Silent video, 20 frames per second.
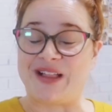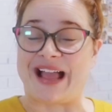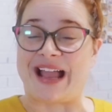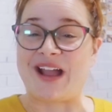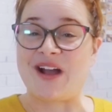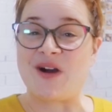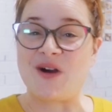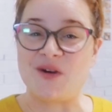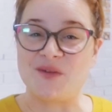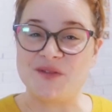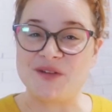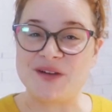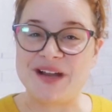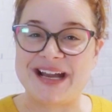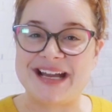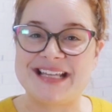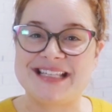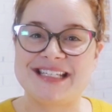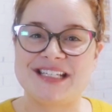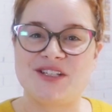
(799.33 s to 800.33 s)
Well, I hope you
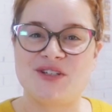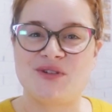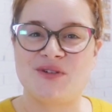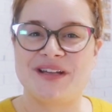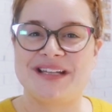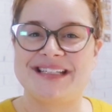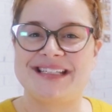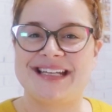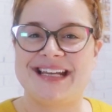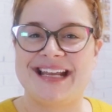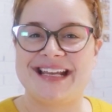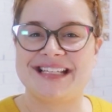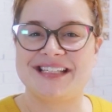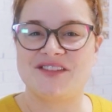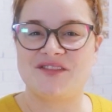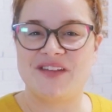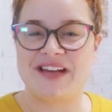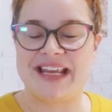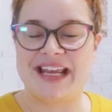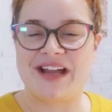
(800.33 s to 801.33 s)
guys enjoyed today's
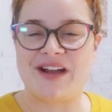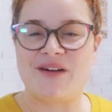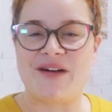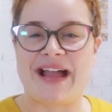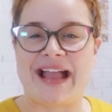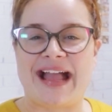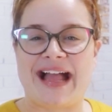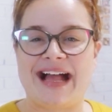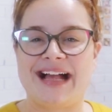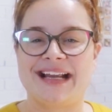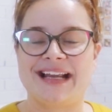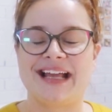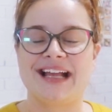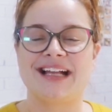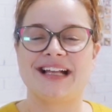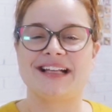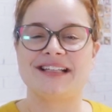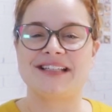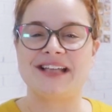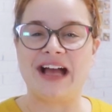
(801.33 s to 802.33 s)
video. I had
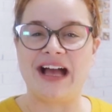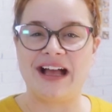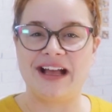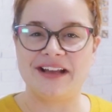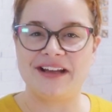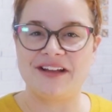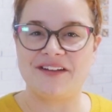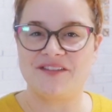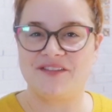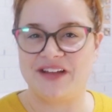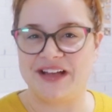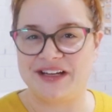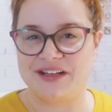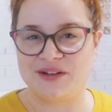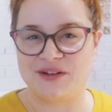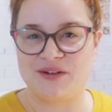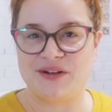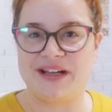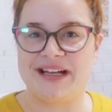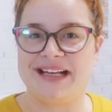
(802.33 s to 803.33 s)
a ton of
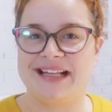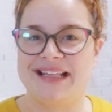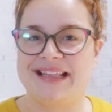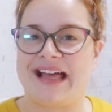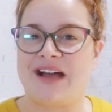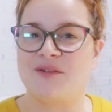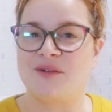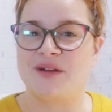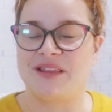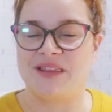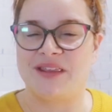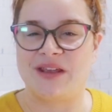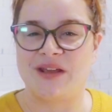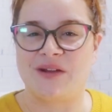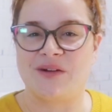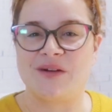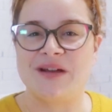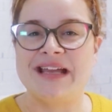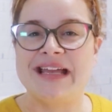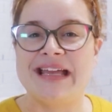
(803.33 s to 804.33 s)
fun creating that with
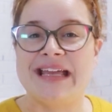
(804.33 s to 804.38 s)
you.